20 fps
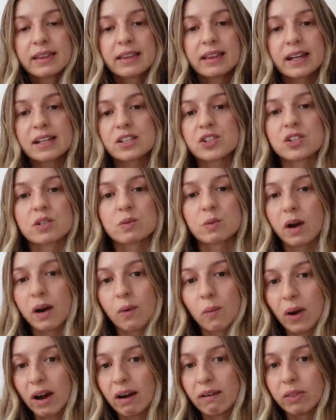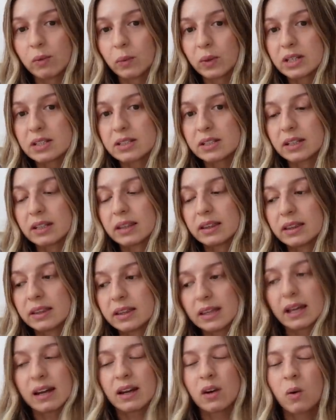That's just what I wear in the winter.
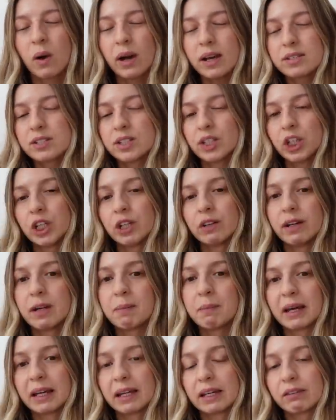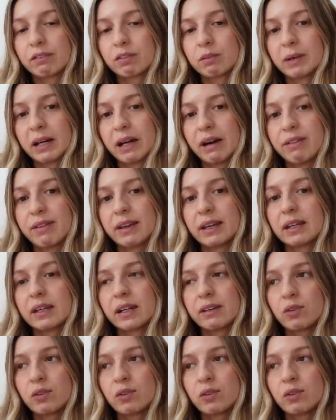They're quite a security blanket for me, I think.